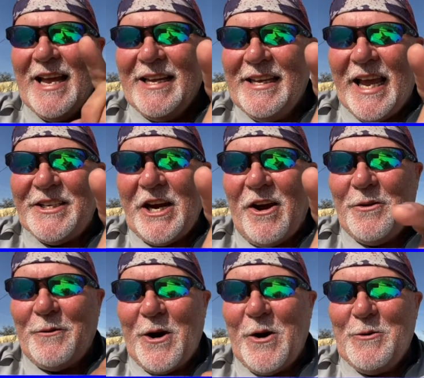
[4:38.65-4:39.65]
Catch y'all on
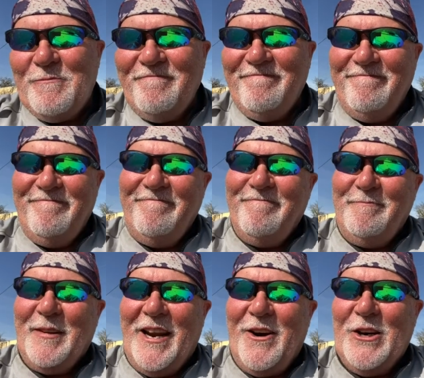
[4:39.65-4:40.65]
the road.
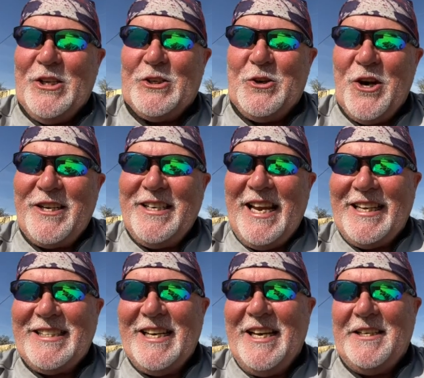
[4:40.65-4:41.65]
Here in Snook,
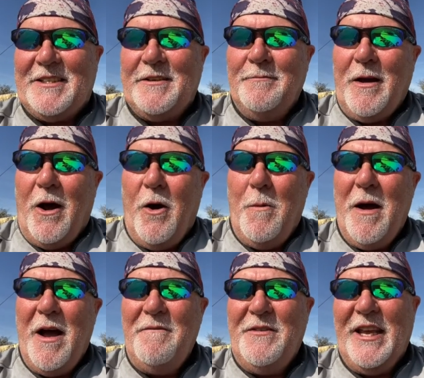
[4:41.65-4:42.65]
Texas, home
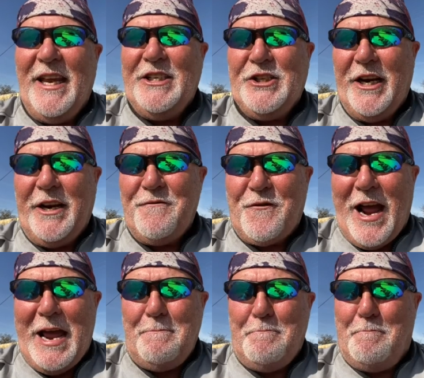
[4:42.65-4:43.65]
of the chicken
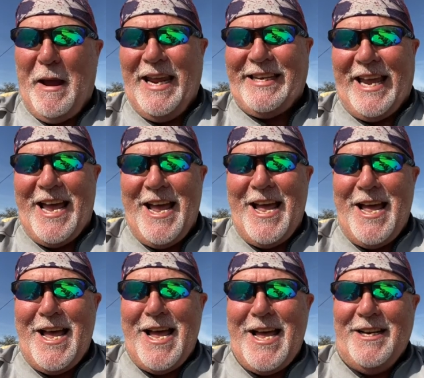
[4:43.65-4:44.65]
fried
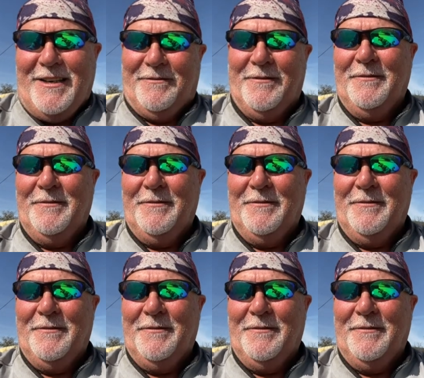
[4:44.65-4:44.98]
bacon!